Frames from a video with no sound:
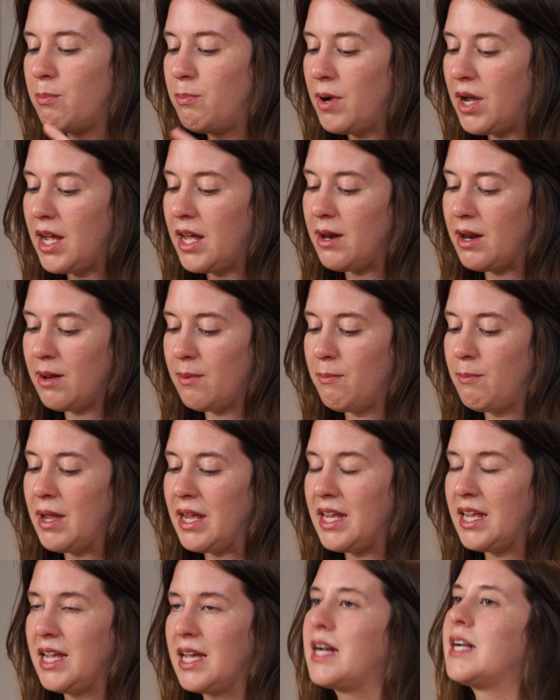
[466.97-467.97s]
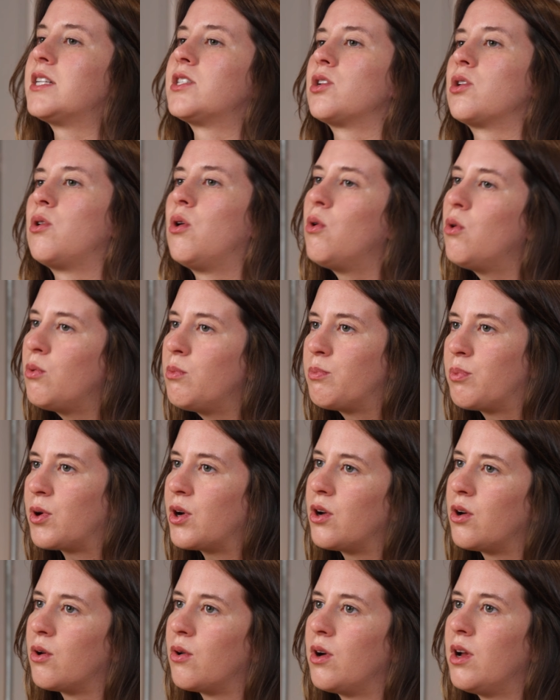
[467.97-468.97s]
But making it as a cold
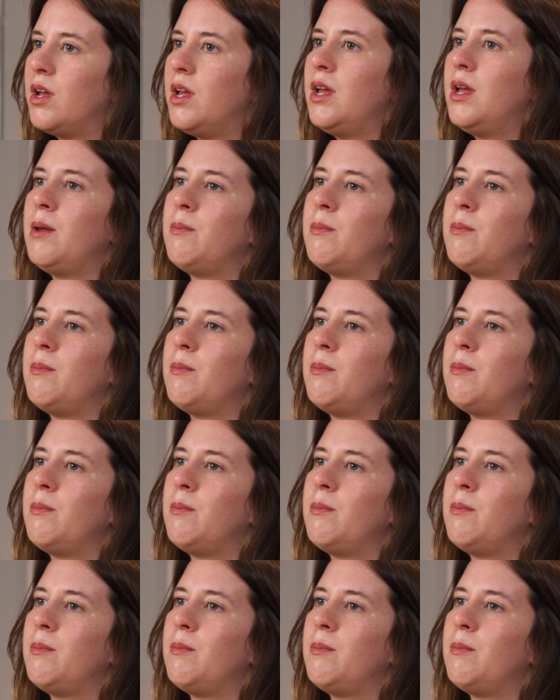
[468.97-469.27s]
brew,